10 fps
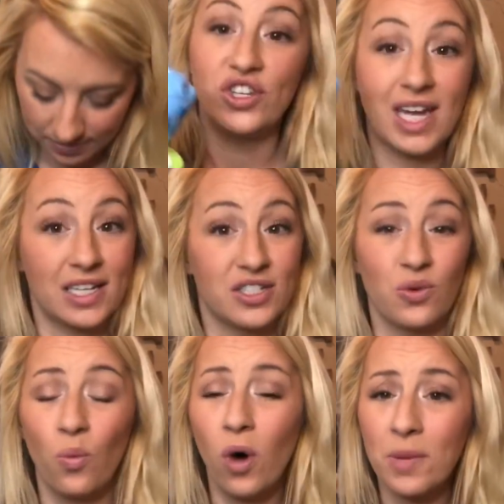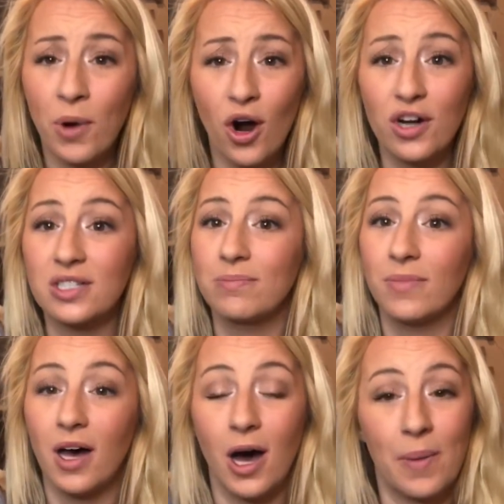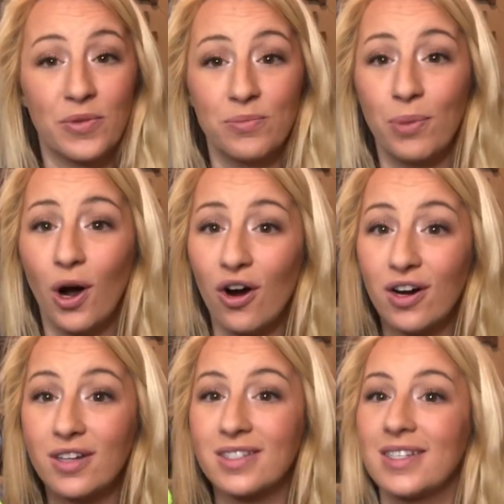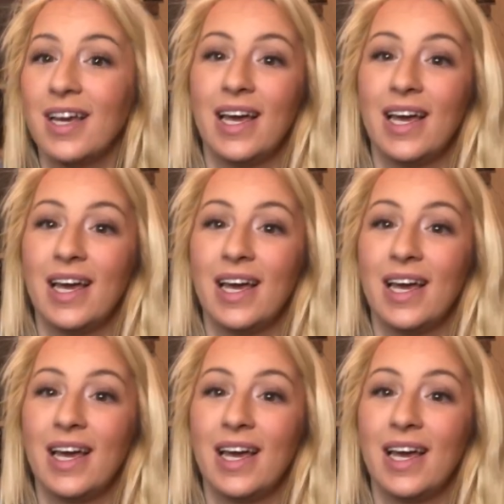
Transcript: You take this to water parks, um, parks,